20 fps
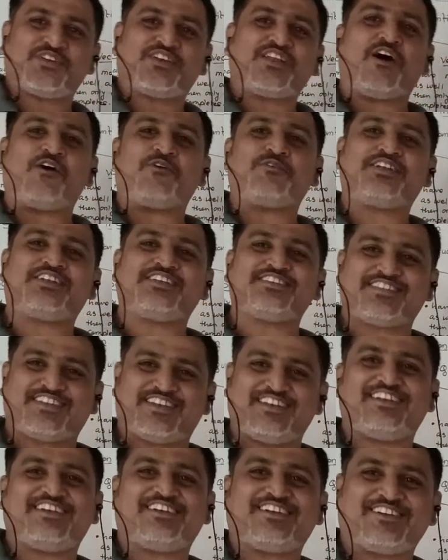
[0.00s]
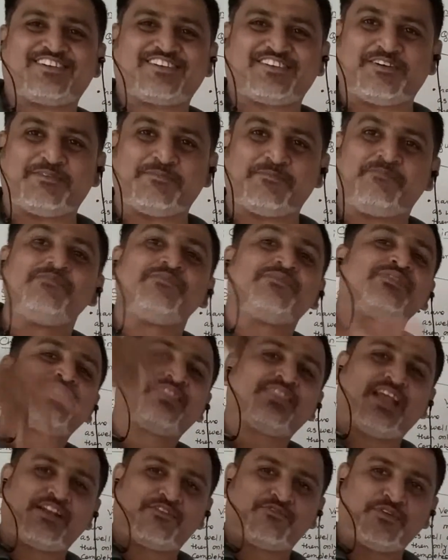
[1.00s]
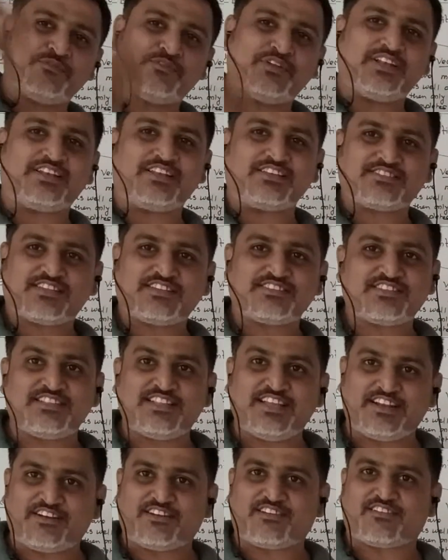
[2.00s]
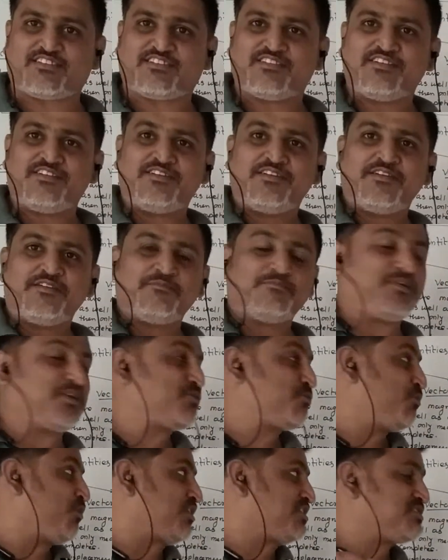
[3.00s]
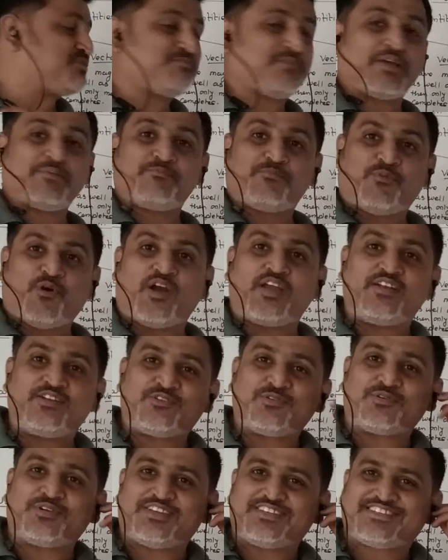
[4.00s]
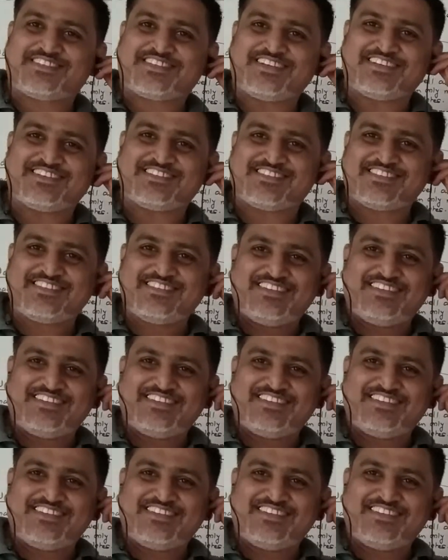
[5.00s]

How it is related term, that we will discuss later. But what is my point to discuss?